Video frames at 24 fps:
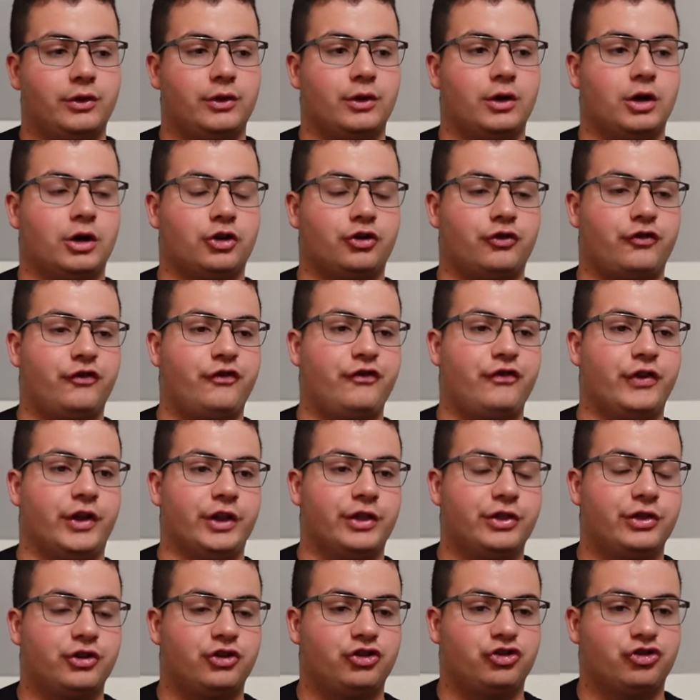a
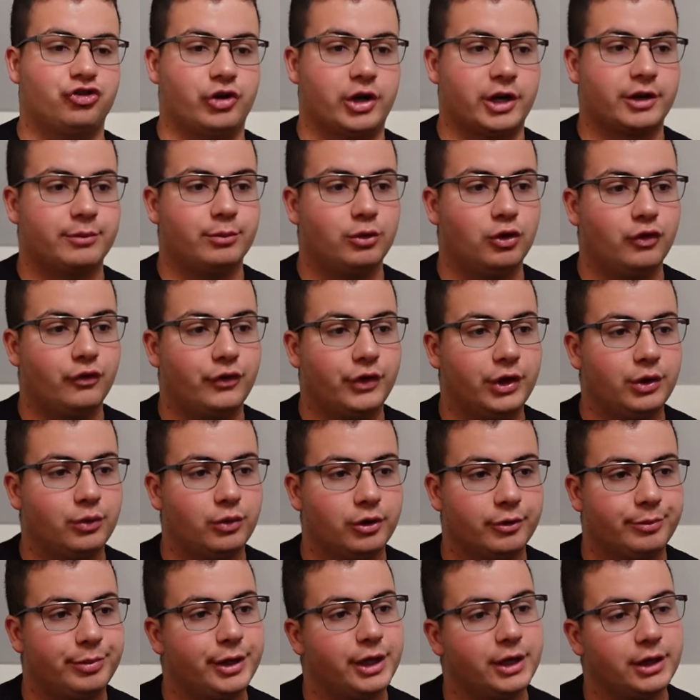5th Shrek movie
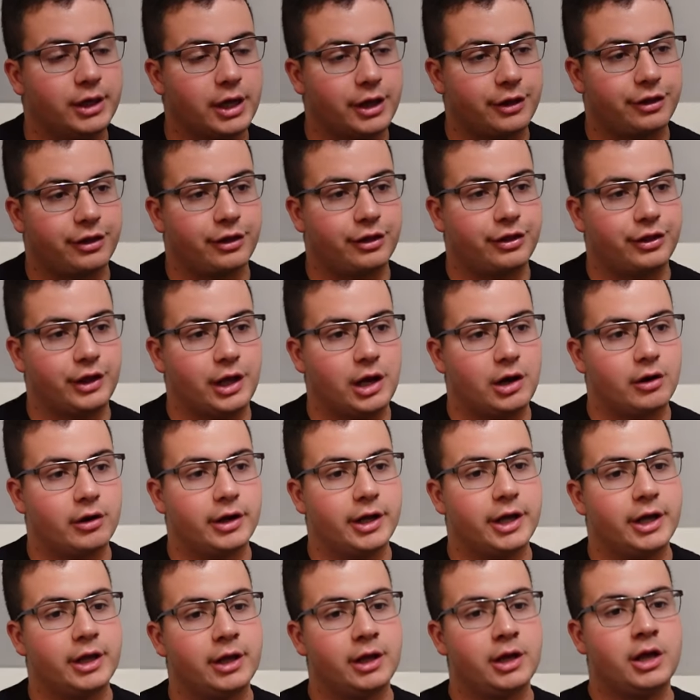would be
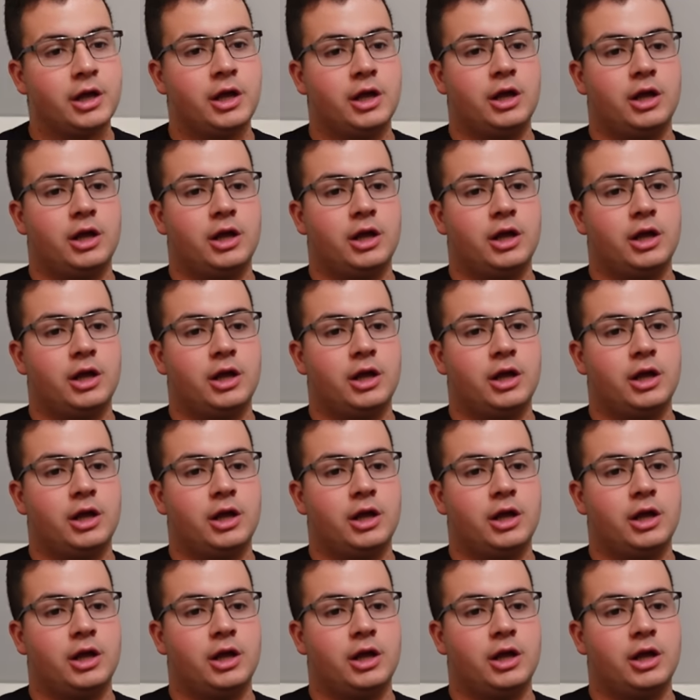necessary,